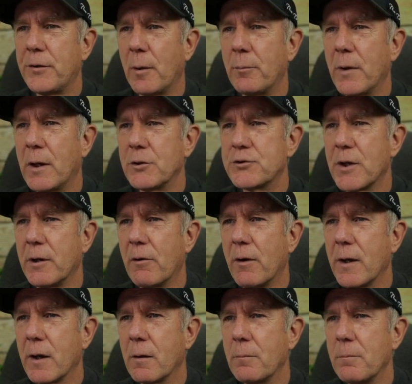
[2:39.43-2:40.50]
Thumbnail
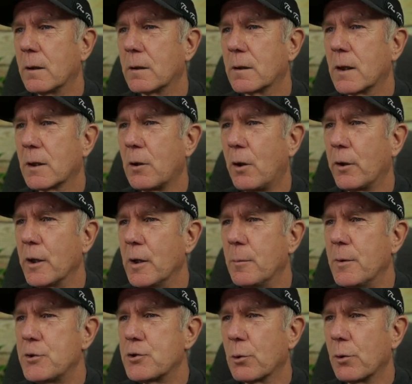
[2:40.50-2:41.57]
Generator. Click on
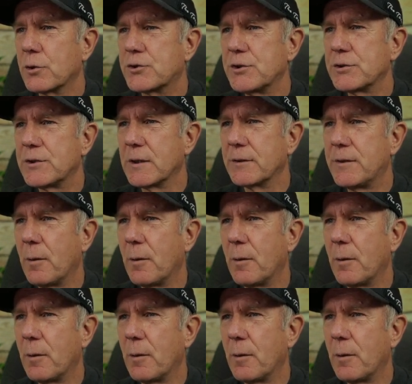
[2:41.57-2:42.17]
Image or Existing